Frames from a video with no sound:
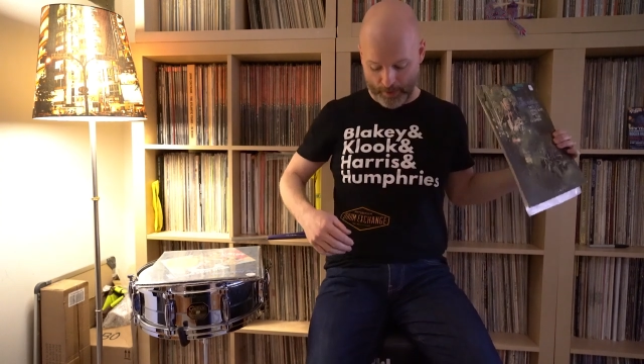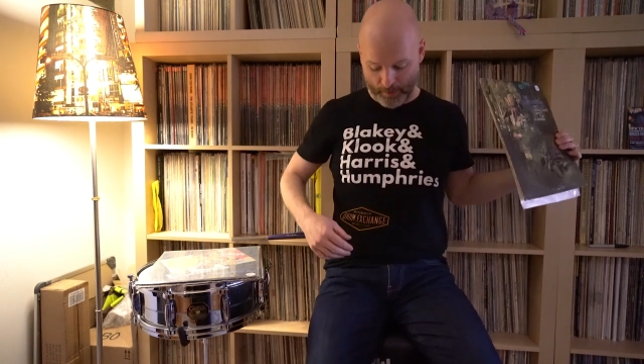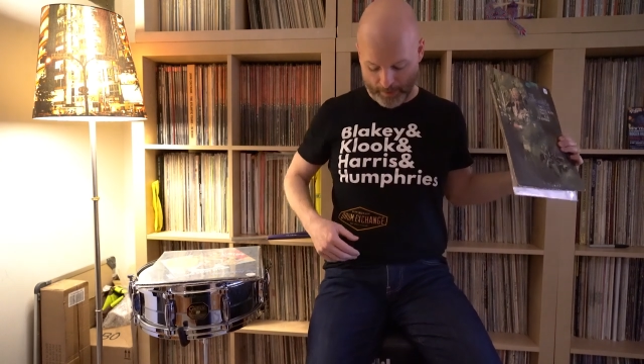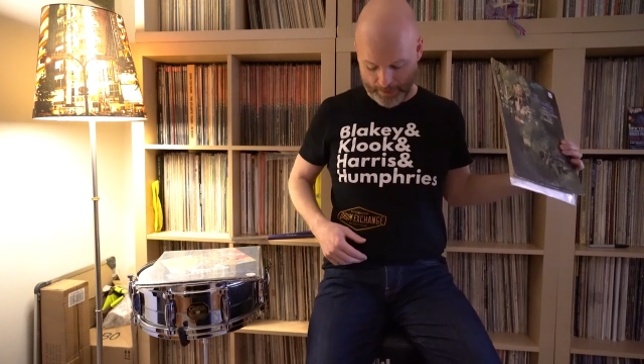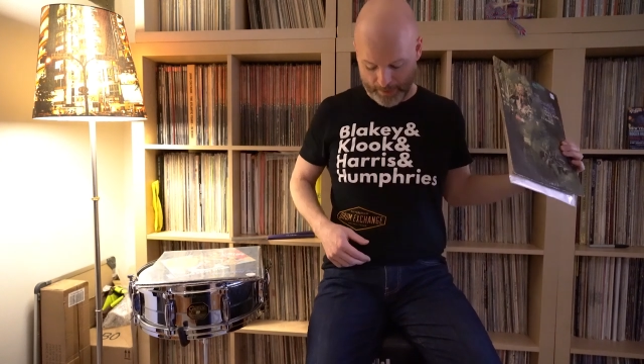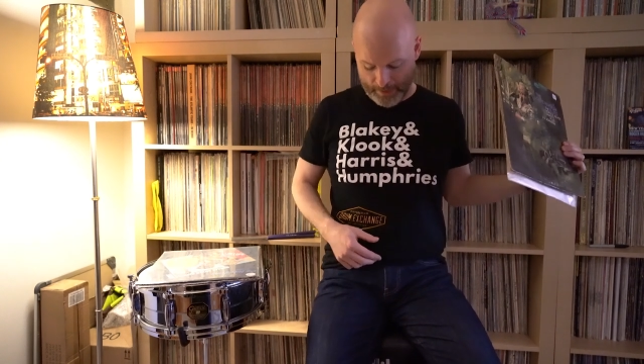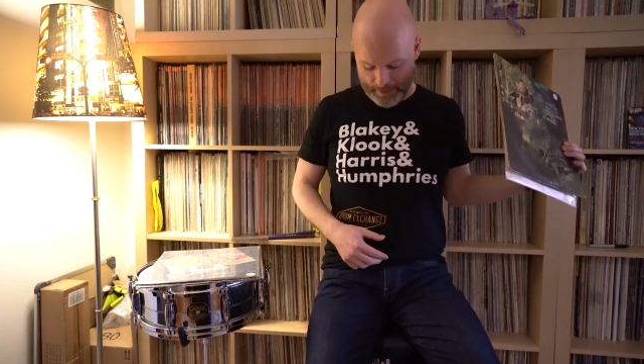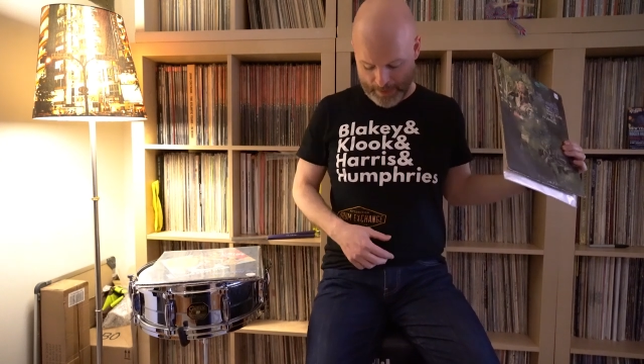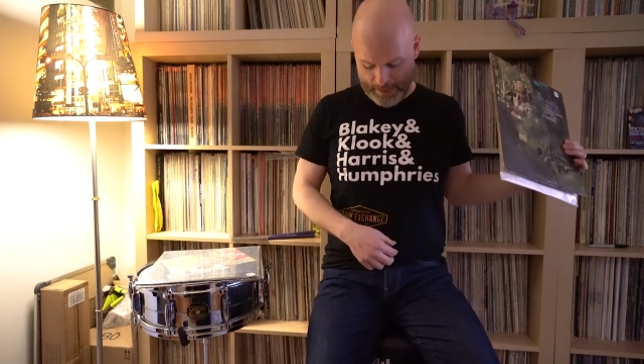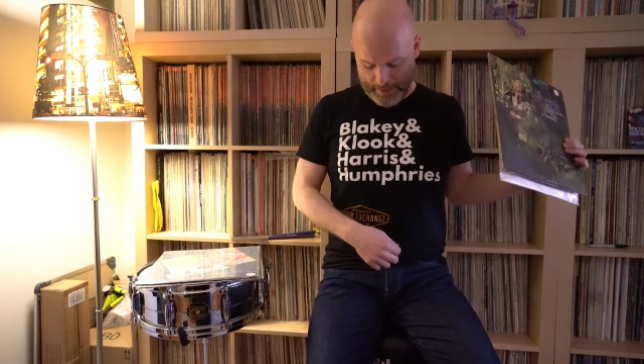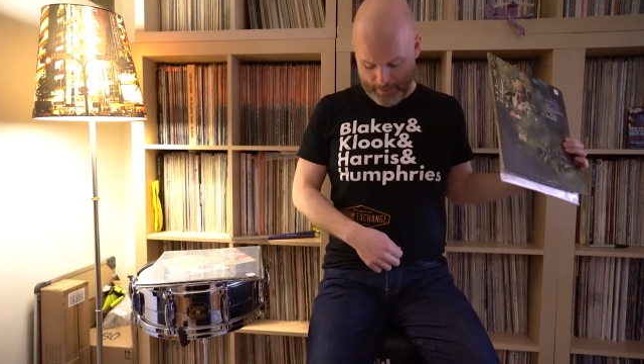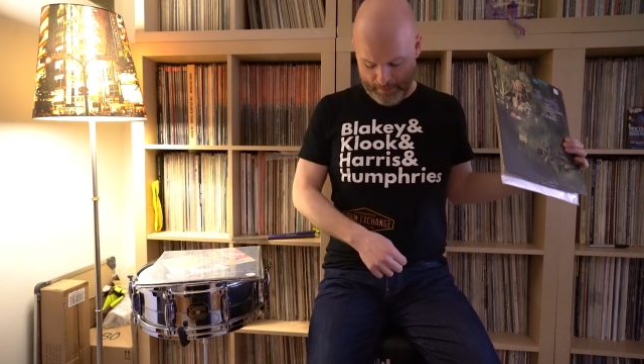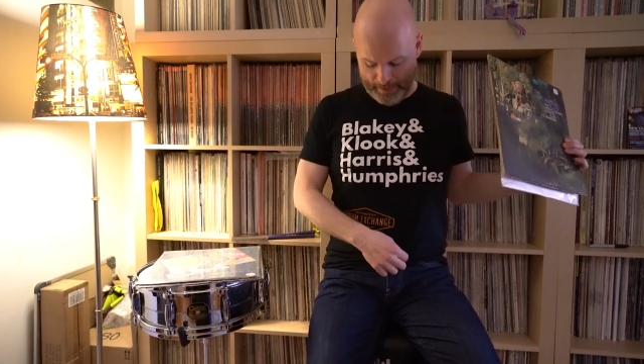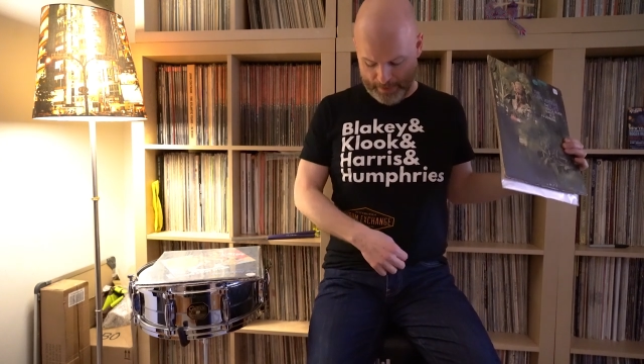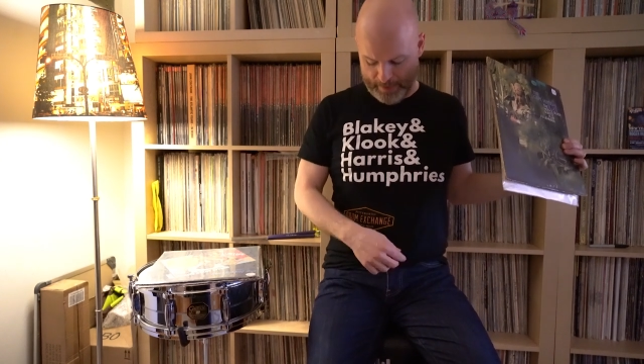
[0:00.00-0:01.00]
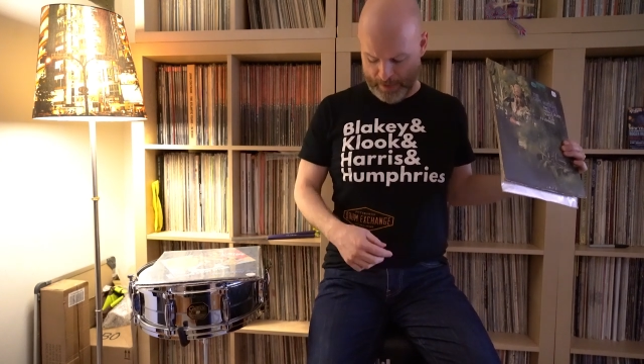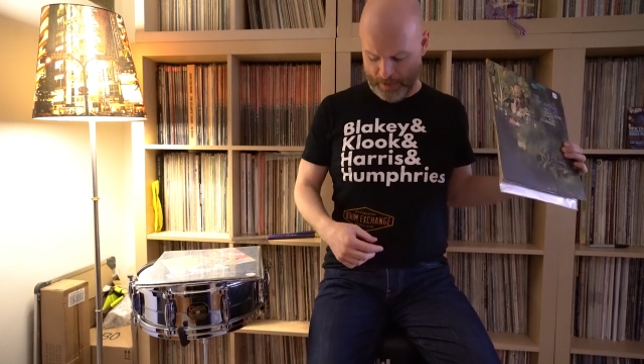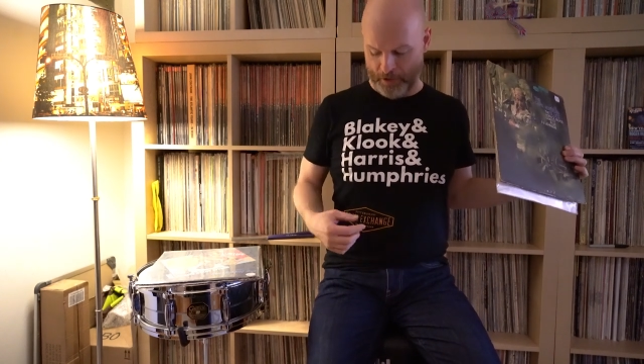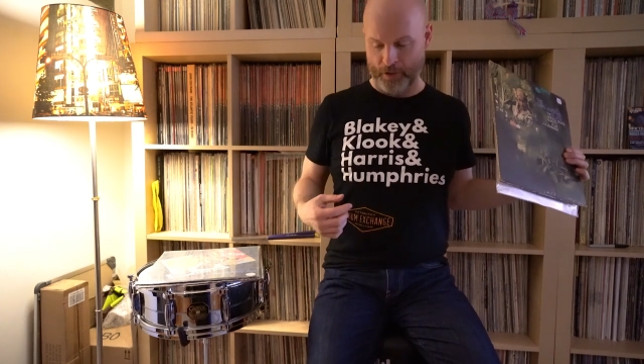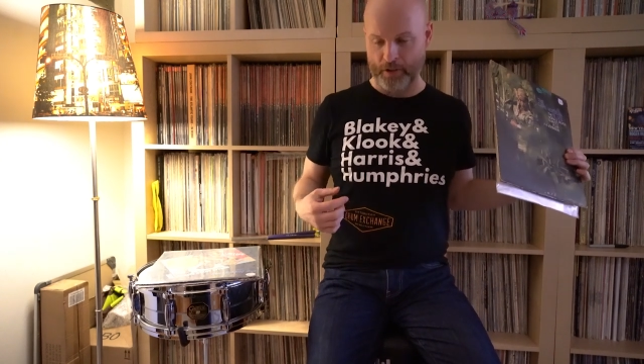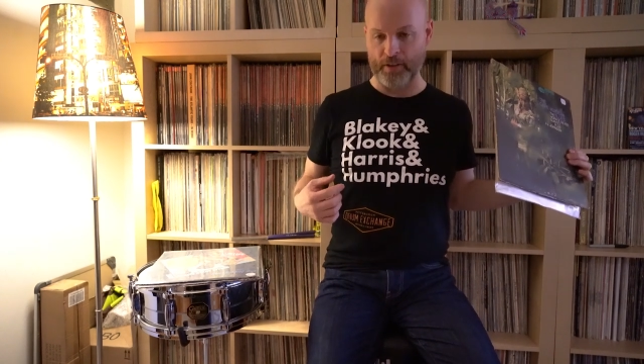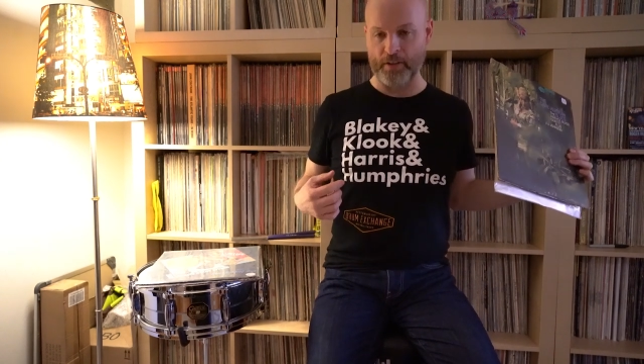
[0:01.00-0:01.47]
out my my
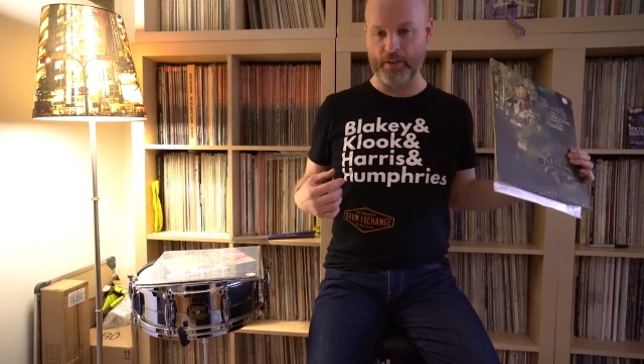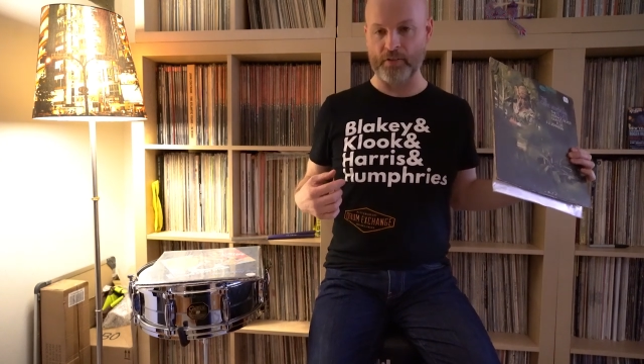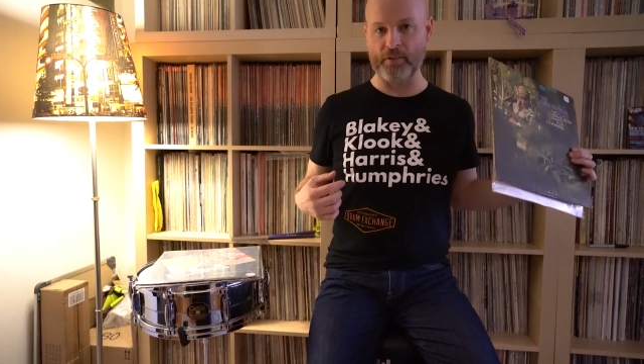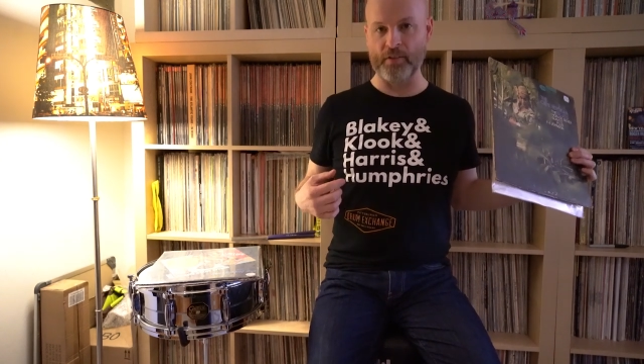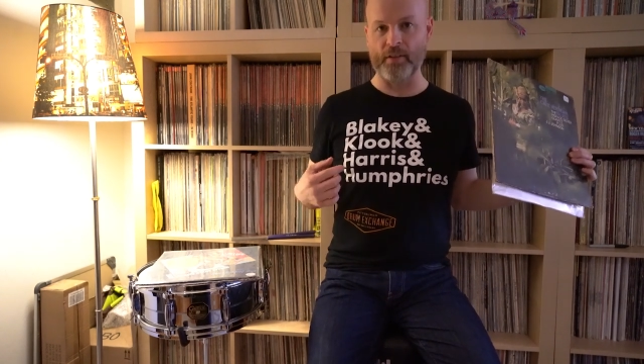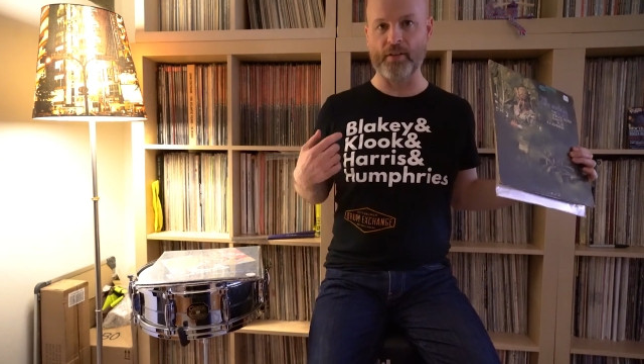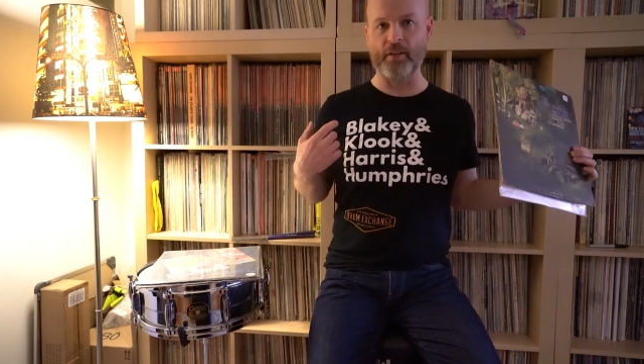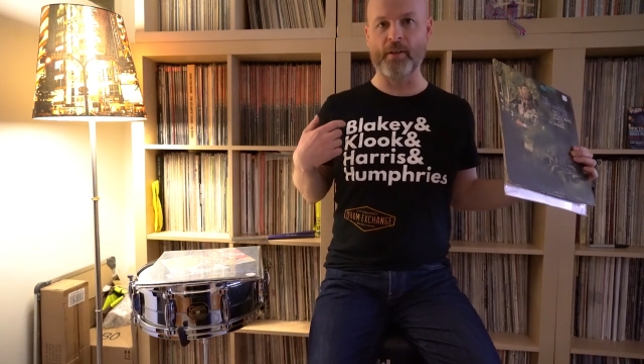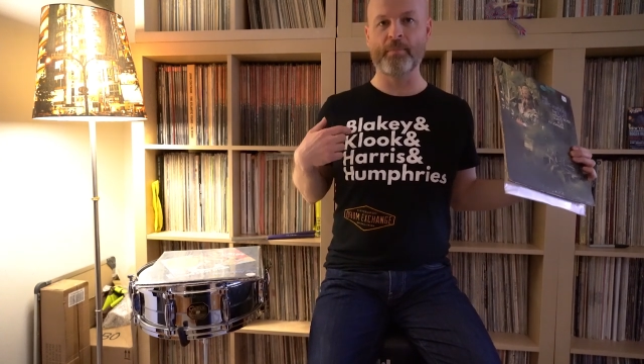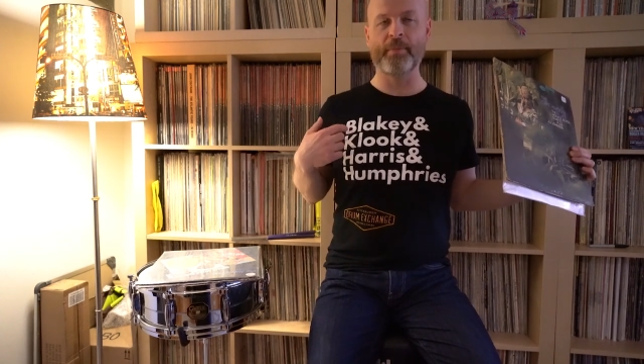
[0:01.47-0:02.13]
T-shirt is a,